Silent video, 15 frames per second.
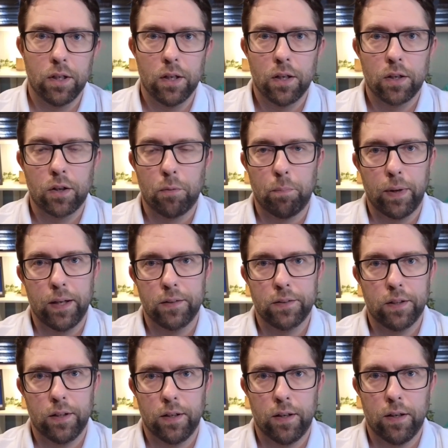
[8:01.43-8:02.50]
compared
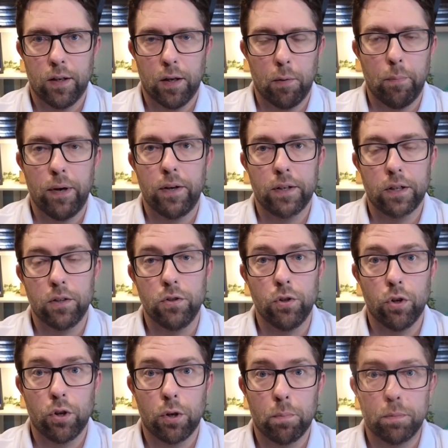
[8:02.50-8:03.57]
to America and
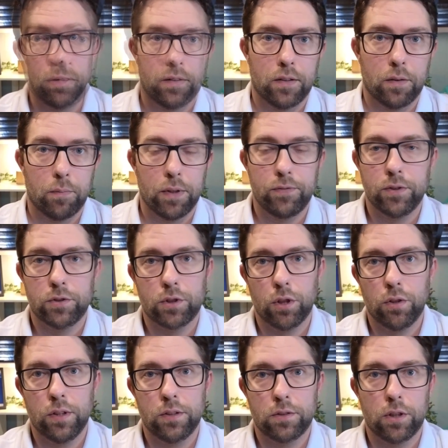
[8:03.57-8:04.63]
Europe. But if you
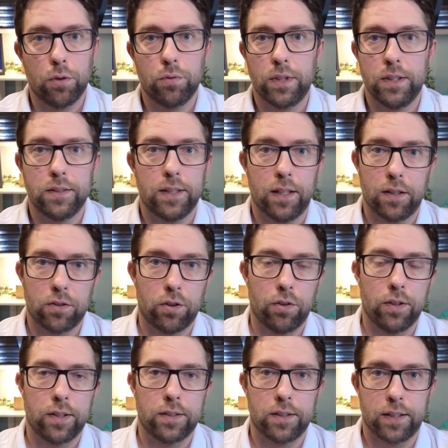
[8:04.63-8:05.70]
exclude these
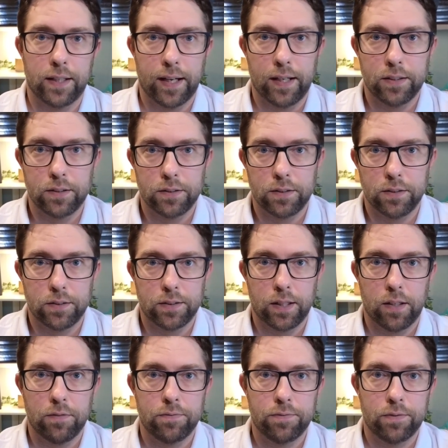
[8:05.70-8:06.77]
electronics and gadgets and
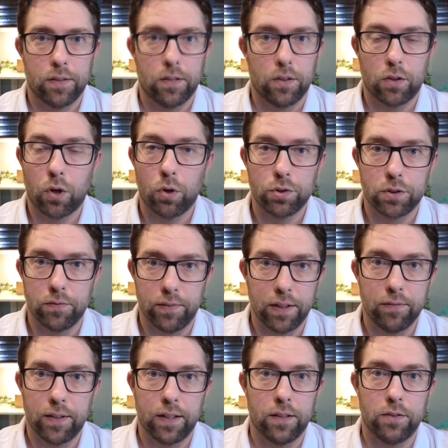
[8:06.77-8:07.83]
stuff, the cost of
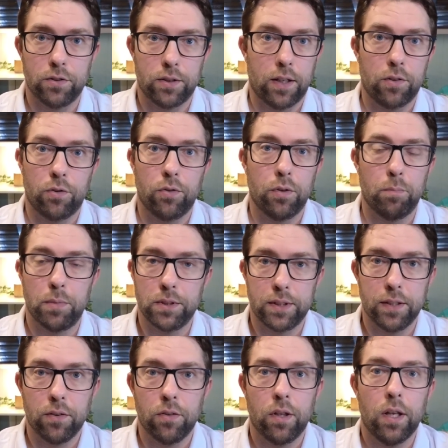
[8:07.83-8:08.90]
living in general in
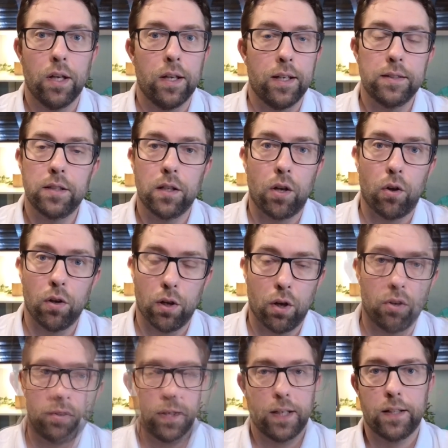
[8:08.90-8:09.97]
Brazil is a lot
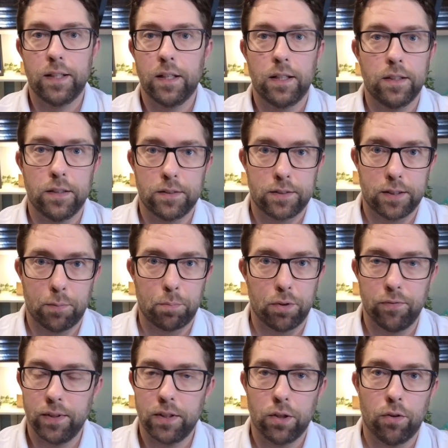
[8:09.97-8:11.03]
lower. And I did a, separate
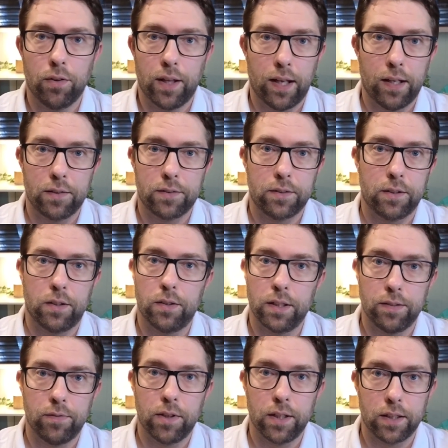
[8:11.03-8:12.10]
video on that, and I'll
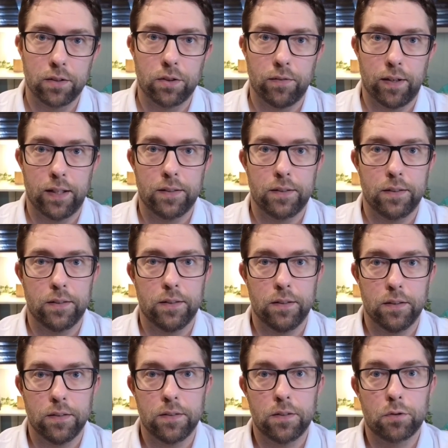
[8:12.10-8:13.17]
leave a link to that in
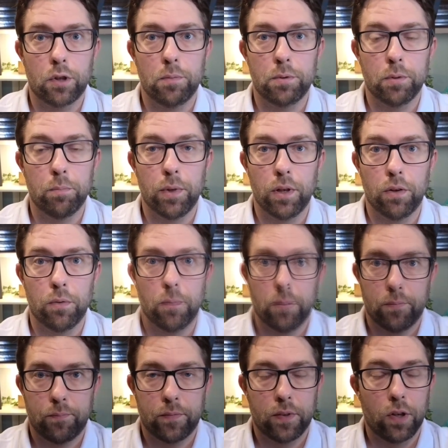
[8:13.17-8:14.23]
the description below.
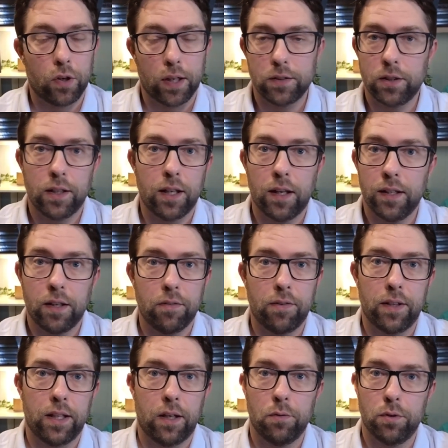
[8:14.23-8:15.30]
Okay, so another
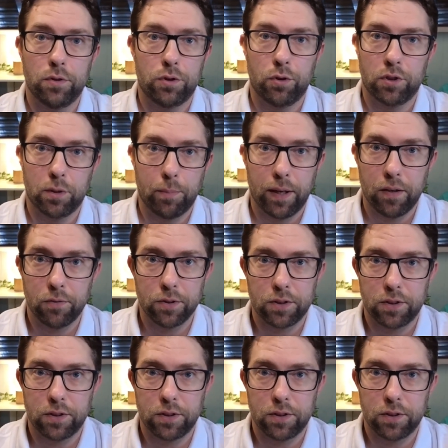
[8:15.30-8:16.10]
thing that I was shocked about was the